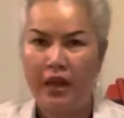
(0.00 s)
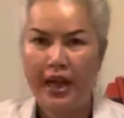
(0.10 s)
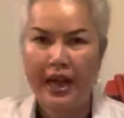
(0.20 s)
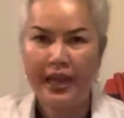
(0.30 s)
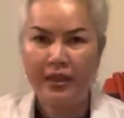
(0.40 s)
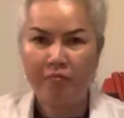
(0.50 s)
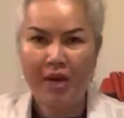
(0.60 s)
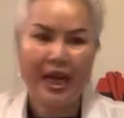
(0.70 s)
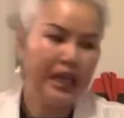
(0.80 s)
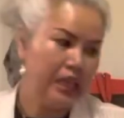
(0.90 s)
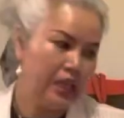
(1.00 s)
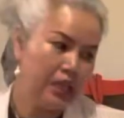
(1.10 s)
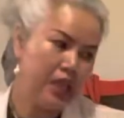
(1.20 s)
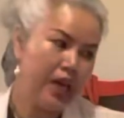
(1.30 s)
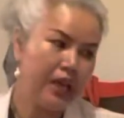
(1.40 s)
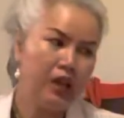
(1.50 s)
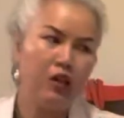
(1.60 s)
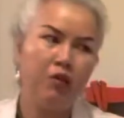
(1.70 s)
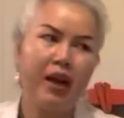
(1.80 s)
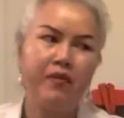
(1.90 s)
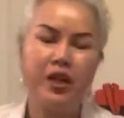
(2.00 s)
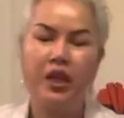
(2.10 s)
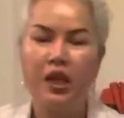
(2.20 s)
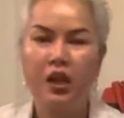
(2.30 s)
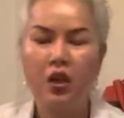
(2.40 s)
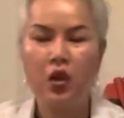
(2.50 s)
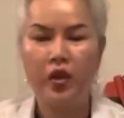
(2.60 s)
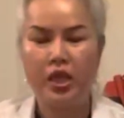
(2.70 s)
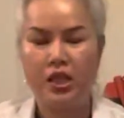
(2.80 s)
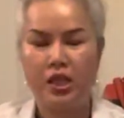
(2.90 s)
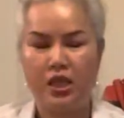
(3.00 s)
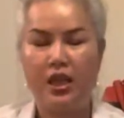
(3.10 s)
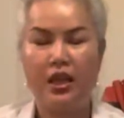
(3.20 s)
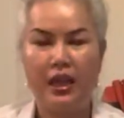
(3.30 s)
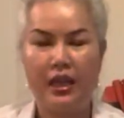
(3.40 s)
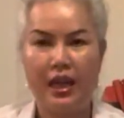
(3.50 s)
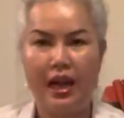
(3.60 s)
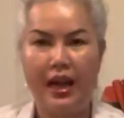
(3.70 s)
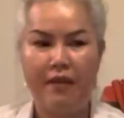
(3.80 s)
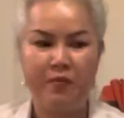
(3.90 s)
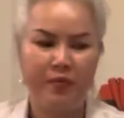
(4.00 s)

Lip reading: And my channel, my video is really live